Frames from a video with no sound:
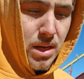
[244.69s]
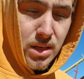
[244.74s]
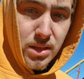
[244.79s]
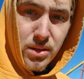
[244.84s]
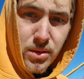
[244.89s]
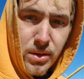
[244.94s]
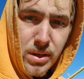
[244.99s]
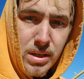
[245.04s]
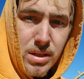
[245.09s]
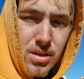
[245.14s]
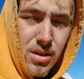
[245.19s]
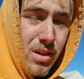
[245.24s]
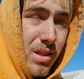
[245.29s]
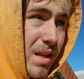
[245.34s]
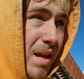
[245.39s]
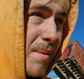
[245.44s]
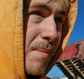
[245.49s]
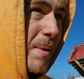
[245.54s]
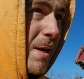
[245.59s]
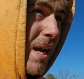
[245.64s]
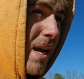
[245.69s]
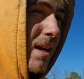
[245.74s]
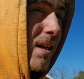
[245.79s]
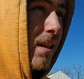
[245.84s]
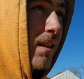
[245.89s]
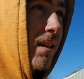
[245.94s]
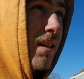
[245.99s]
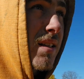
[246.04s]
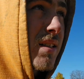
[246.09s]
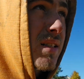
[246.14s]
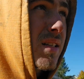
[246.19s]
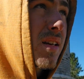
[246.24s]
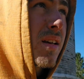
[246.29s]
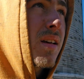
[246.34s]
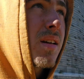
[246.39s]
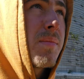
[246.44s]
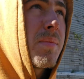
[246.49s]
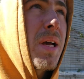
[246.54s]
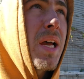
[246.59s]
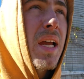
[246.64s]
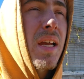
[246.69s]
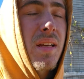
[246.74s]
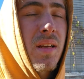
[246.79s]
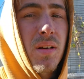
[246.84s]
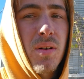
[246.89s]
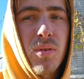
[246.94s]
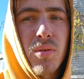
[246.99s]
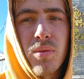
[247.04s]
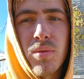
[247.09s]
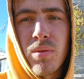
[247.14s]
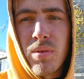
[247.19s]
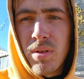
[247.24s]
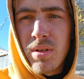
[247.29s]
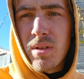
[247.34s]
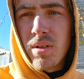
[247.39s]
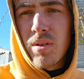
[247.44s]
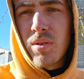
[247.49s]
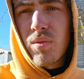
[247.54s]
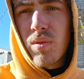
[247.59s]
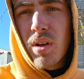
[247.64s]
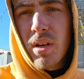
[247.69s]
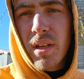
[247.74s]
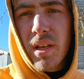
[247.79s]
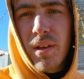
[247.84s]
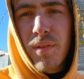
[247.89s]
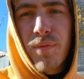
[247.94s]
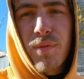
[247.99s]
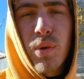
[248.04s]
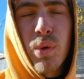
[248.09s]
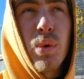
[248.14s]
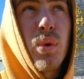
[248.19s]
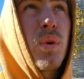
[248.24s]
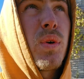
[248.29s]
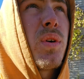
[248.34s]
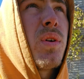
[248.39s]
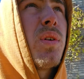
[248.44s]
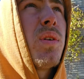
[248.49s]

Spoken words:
So he took that back, and then he's gonna come back and go run and get fuel.